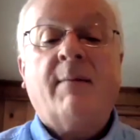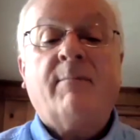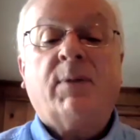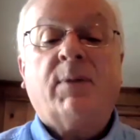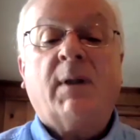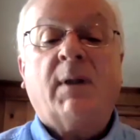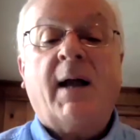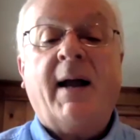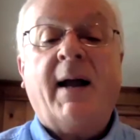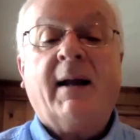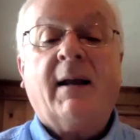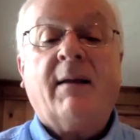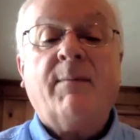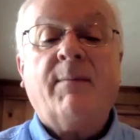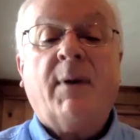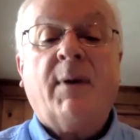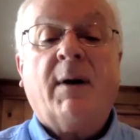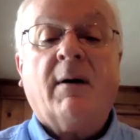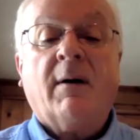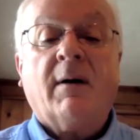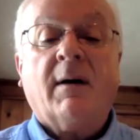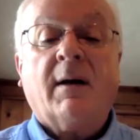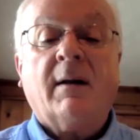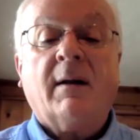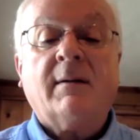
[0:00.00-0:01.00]
Black
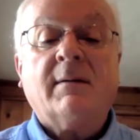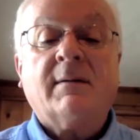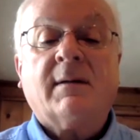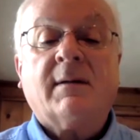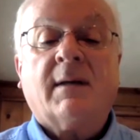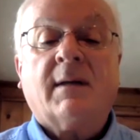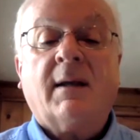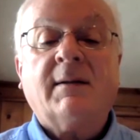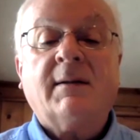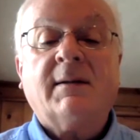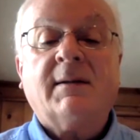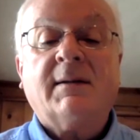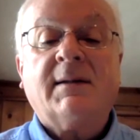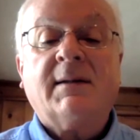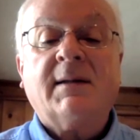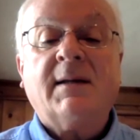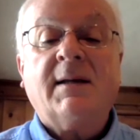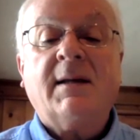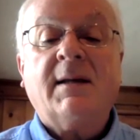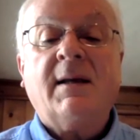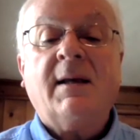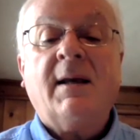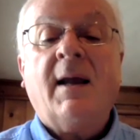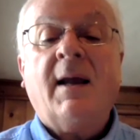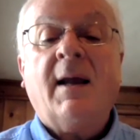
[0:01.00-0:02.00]
Americans can
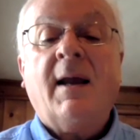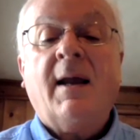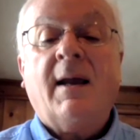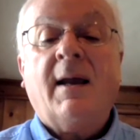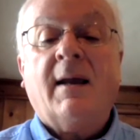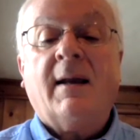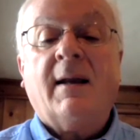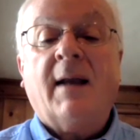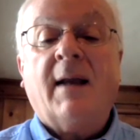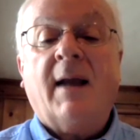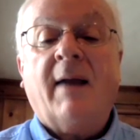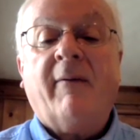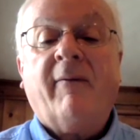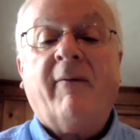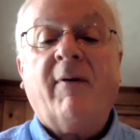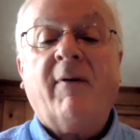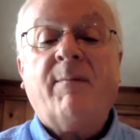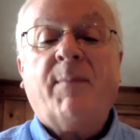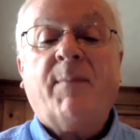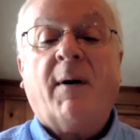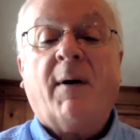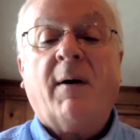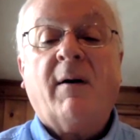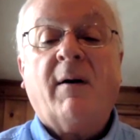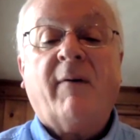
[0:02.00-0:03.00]
see in every
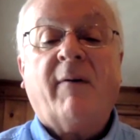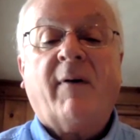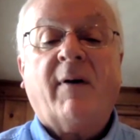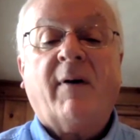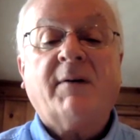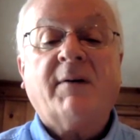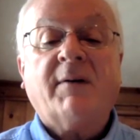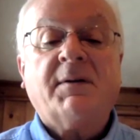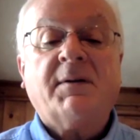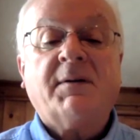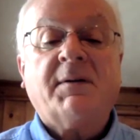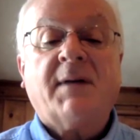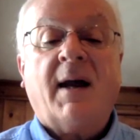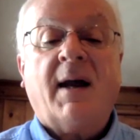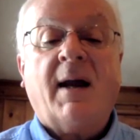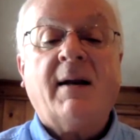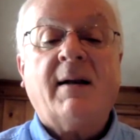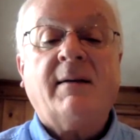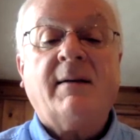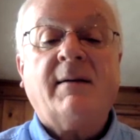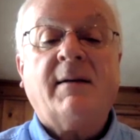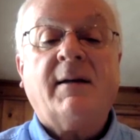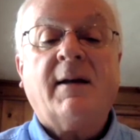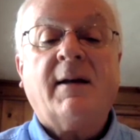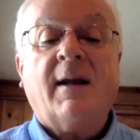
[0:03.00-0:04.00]
part of our society
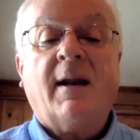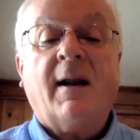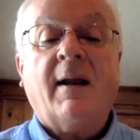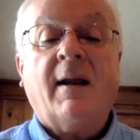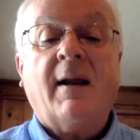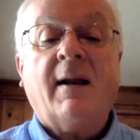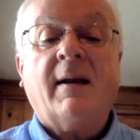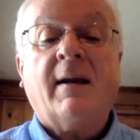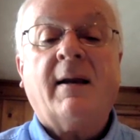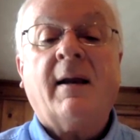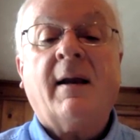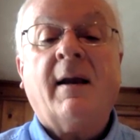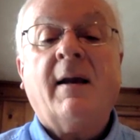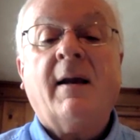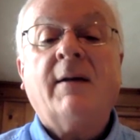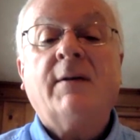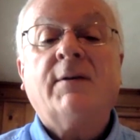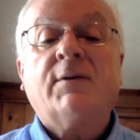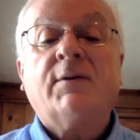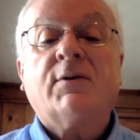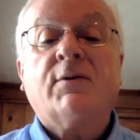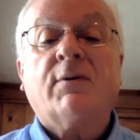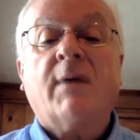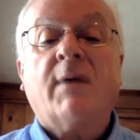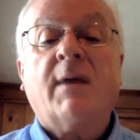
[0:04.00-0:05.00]
today,
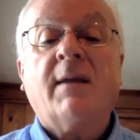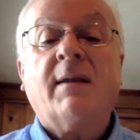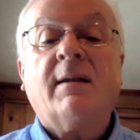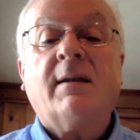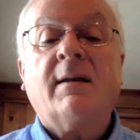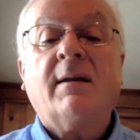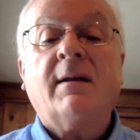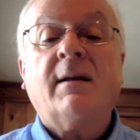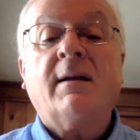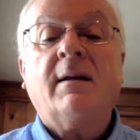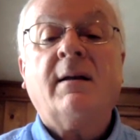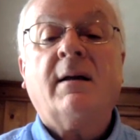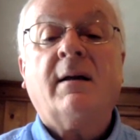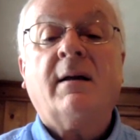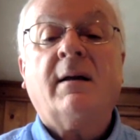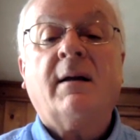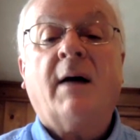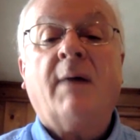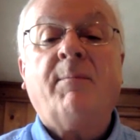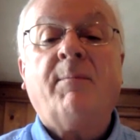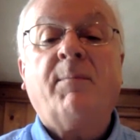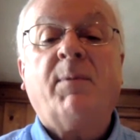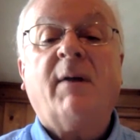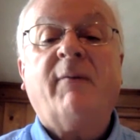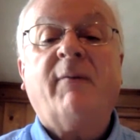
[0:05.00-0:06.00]
strengthening and
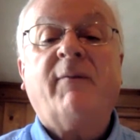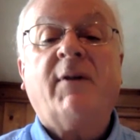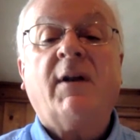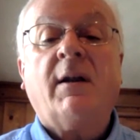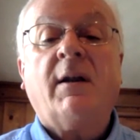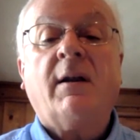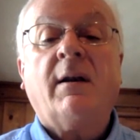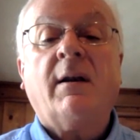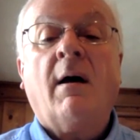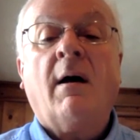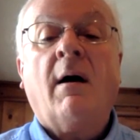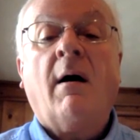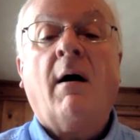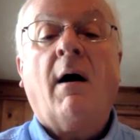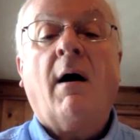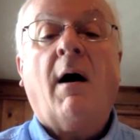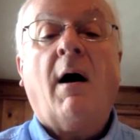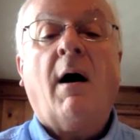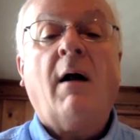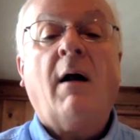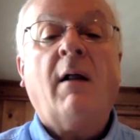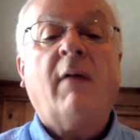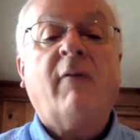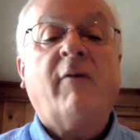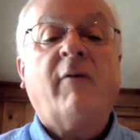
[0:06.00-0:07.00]
uplifting
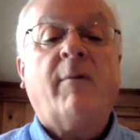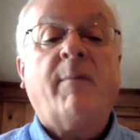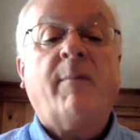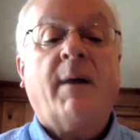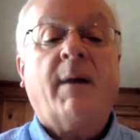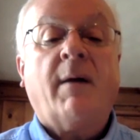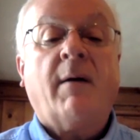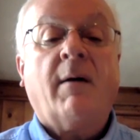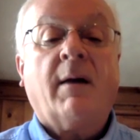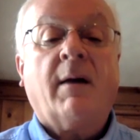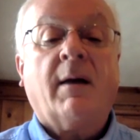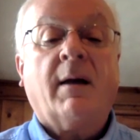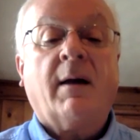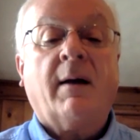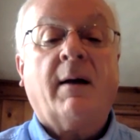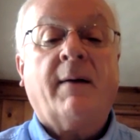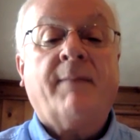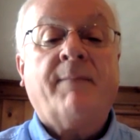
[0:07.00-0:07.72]
all of America.